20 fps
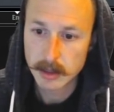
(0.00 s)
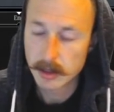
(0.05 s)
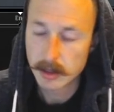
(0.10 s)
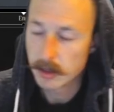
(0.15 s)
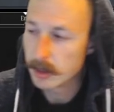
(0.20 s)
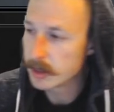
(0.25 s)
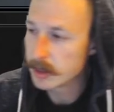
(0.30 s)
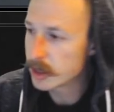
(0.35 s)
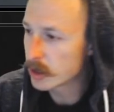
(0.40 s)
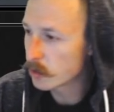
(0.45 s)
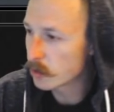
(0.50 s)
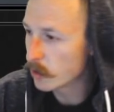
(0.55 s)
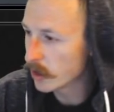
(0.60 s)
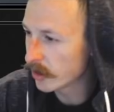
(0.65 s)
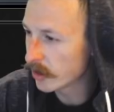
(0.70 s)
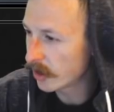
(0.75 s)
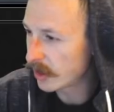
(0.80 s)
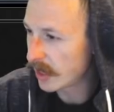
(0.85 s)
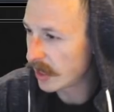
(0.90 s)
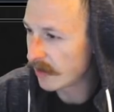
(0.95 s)
It's just weird
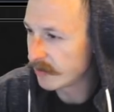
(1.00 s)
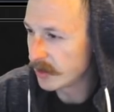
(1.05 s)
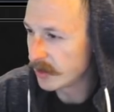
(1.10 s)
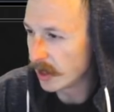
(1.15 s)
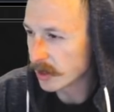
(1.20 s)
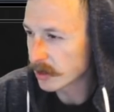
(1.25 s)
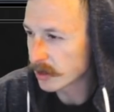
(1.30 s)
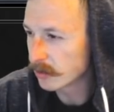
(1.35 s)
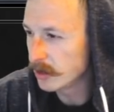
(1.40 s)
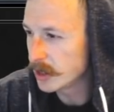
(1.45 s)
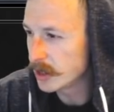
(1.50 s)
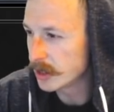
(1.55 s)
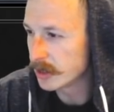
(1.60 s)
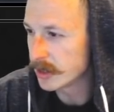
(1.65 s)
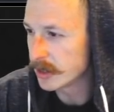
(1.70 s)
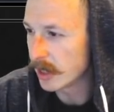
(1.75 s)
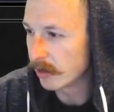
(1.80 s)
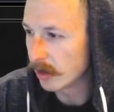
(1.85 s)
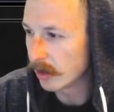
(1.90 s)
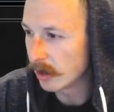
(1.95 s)
that they have Dusk Legion
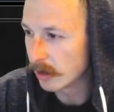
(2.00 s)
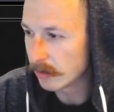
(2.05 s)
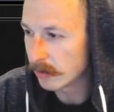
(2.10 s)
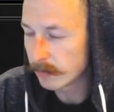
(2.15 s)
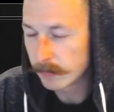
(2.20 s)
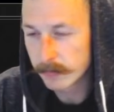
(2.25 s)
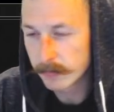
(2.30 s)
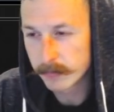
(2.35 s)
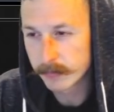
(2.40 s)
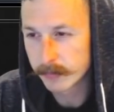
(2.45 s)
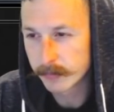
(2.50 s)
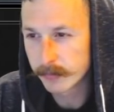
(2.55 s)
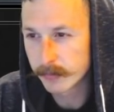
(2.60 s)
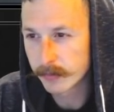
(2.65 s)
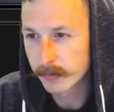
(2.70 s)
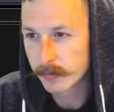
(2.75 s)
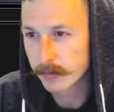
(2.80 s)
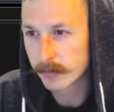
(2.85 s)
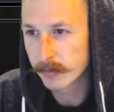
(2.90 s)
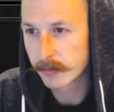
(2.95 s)
Zealot.
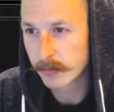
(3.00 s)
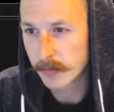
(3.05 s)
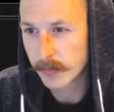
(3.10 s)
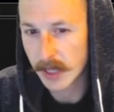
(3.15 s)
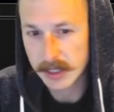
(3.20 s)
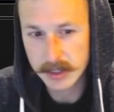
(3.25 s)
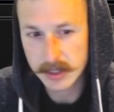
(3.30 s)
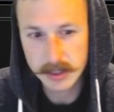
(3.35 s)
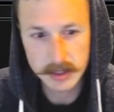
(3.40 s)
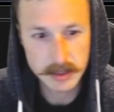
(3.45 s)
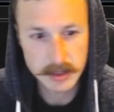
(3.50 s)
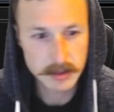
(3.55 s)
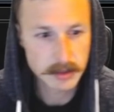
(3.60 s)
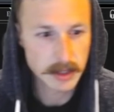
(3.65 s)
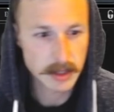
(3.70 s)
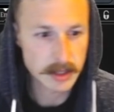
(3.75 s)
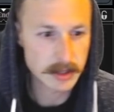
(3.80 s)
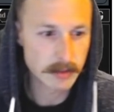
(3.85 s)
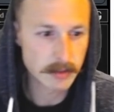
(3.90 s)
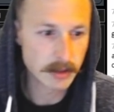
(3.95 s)
That
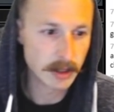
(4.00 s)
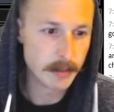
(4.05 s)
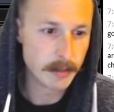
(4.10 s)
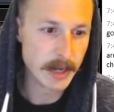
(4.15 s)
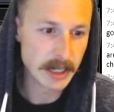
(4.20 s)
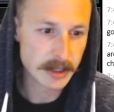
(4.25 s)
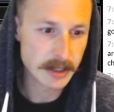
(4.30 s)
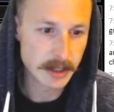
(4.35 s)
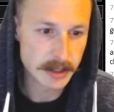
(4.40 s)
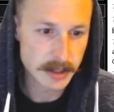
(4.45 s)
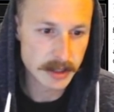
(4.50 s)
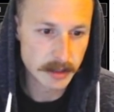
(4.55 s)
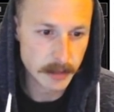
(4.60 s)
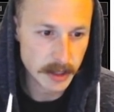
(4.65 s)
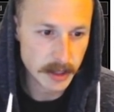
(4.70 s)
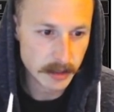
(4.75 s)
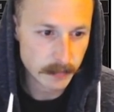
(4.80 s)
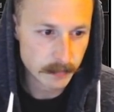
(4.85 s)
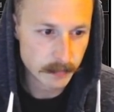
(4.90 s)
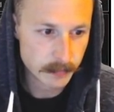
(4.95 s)
doesn't really make sense to me.